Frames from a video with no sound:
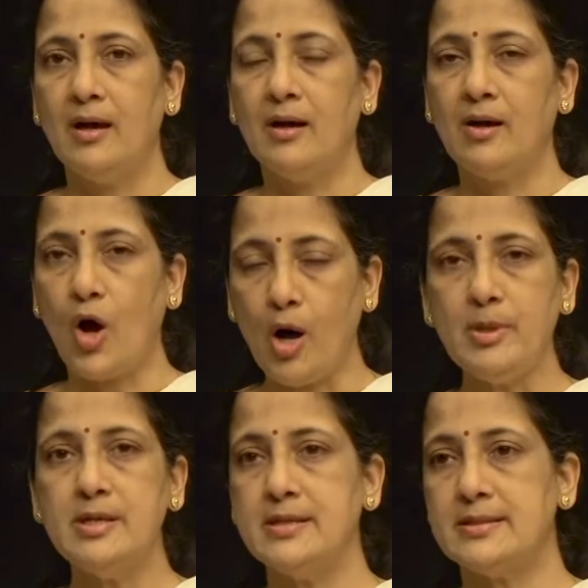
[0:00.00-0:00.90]
A
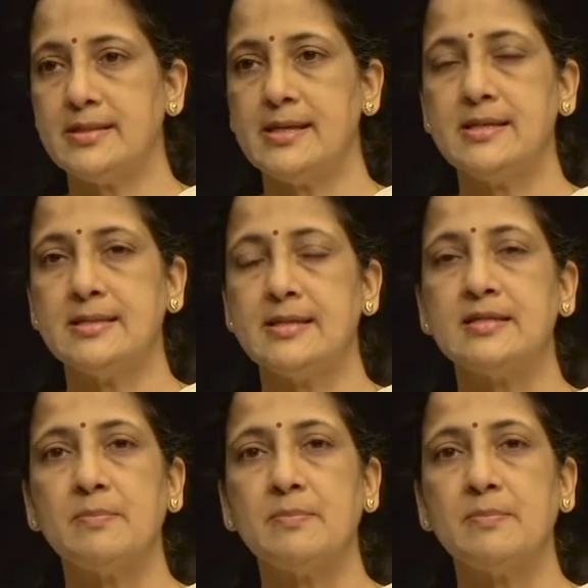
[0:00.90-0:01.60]
common disease is